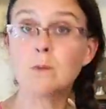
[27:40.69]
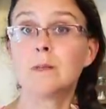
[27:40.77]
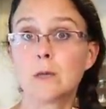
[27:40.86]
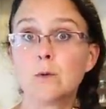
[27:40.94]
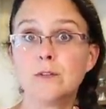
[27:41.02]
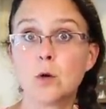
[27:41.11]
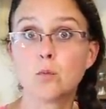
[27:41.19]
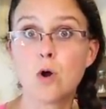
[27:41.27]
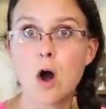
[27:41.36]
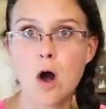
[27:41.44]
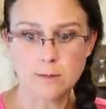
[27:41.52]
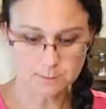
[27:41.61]
like when they're
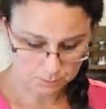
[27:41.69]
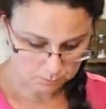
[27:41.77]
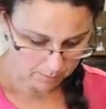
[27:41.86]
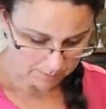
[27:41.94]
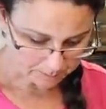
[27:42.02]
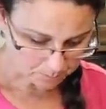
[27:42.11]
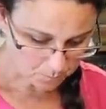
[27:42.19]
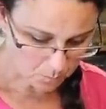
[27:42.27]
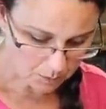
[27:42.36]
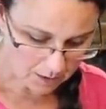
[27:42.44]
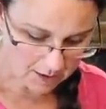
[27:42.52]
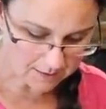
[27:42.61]
raw.
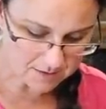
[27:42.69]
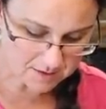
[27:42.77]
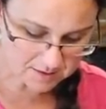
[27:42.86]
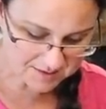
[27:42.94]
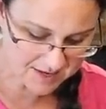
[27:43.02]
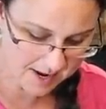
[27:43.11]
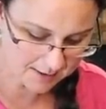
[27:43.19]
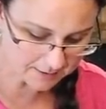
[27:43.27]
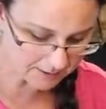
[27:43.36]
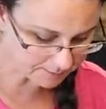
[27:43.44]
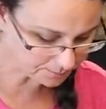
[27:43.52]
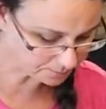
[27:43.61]
And this
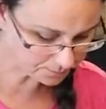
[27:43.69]
salad,